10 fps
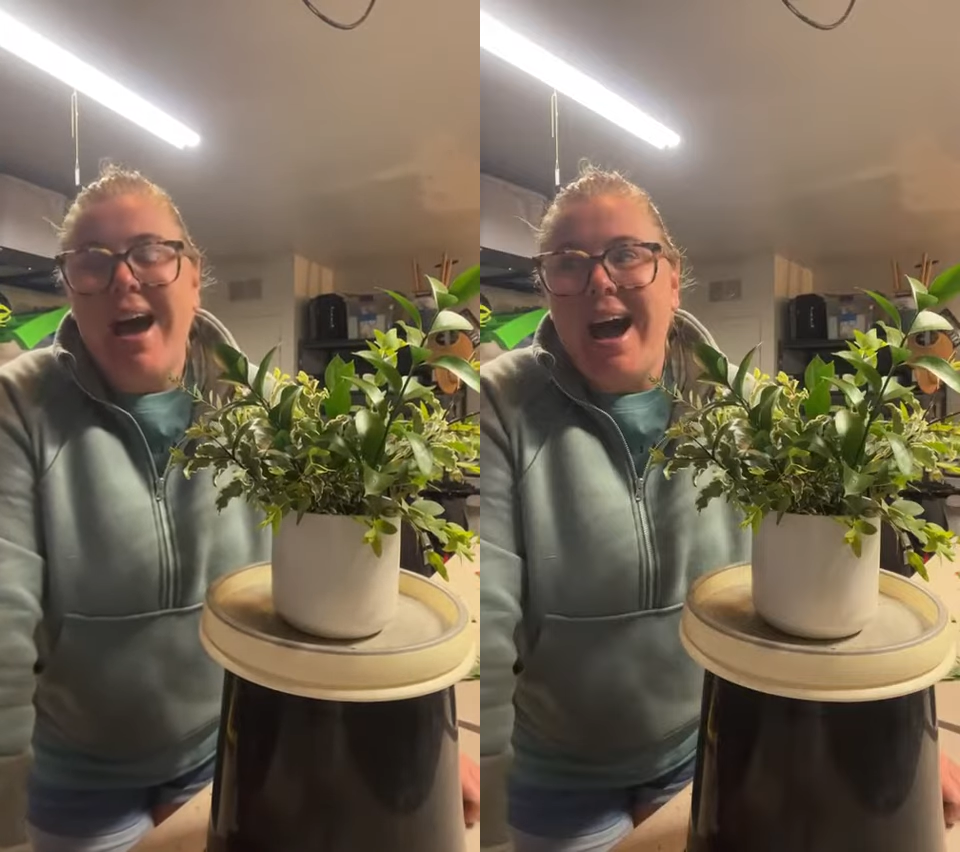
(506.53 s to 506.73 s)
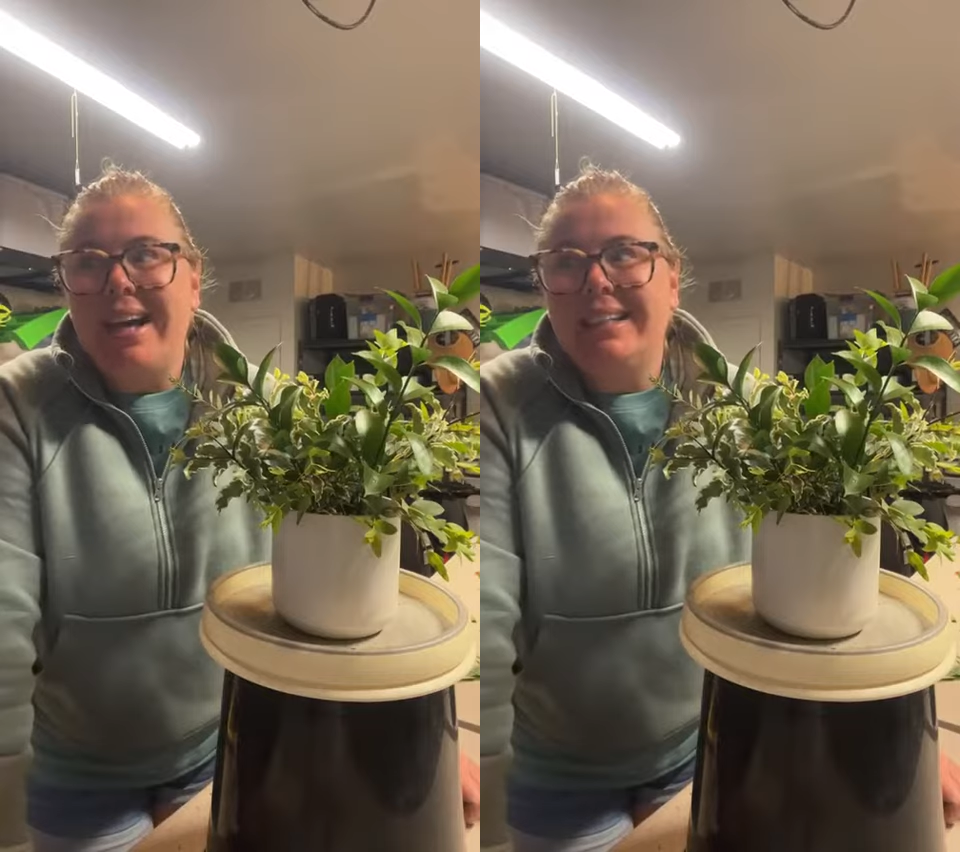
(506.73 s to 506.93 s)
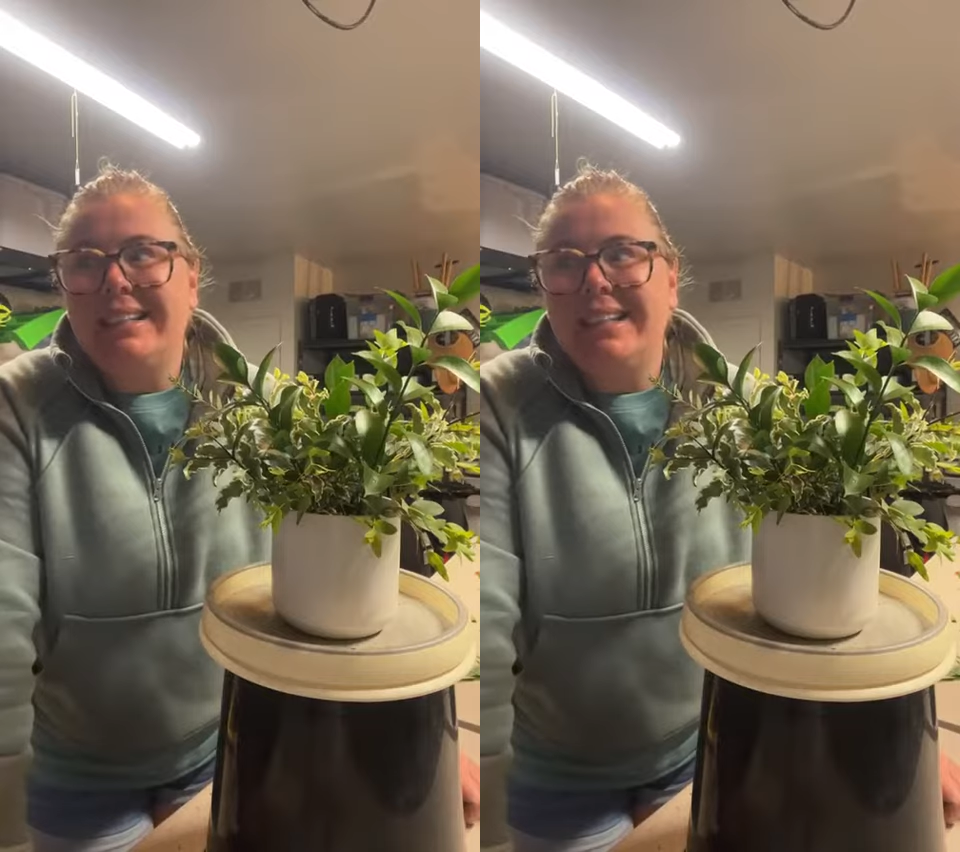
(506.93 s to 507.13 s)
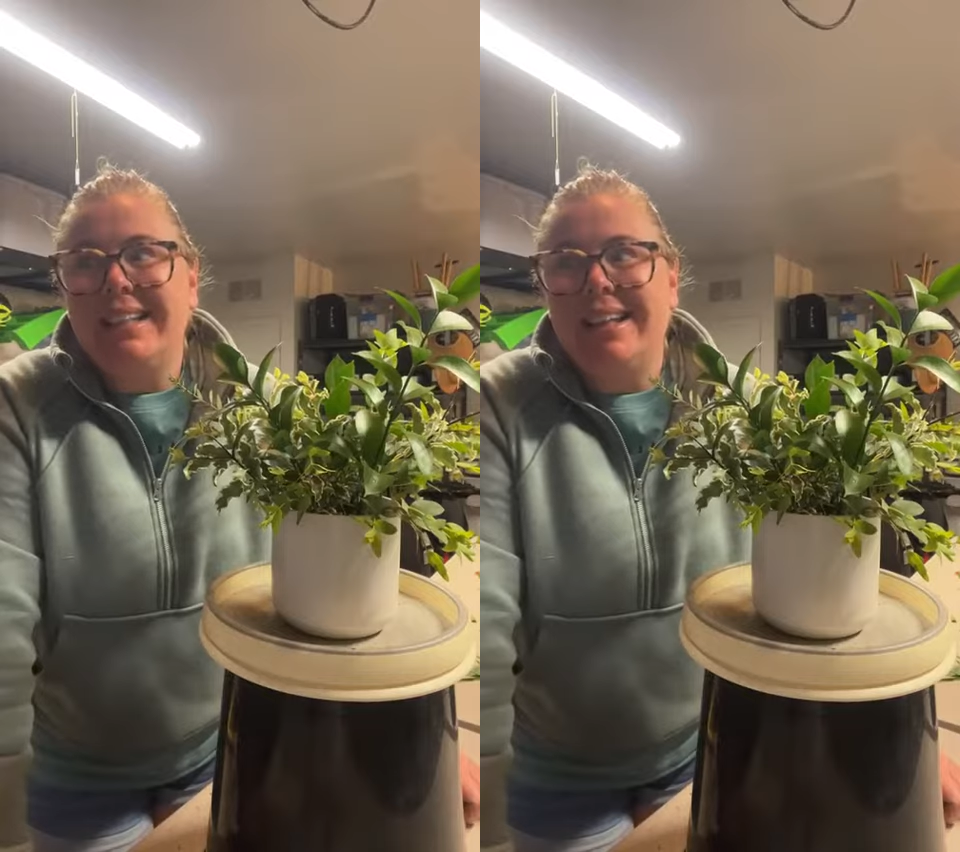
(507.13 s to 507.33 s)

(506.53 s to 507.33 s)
I did